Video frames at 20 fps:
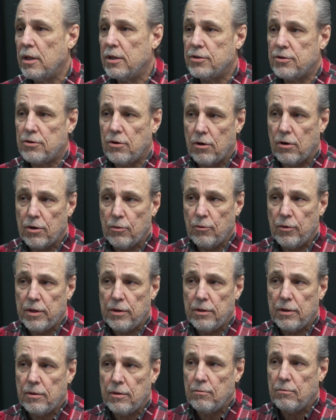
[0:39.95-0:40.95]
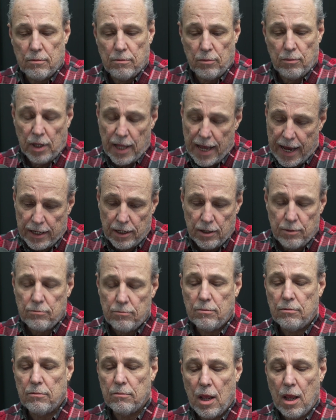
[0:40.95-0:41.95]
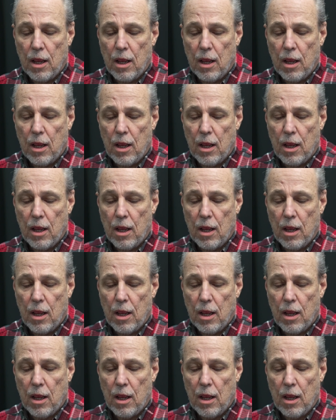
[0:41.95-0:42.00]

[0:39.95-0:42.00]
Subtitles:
started with platinum,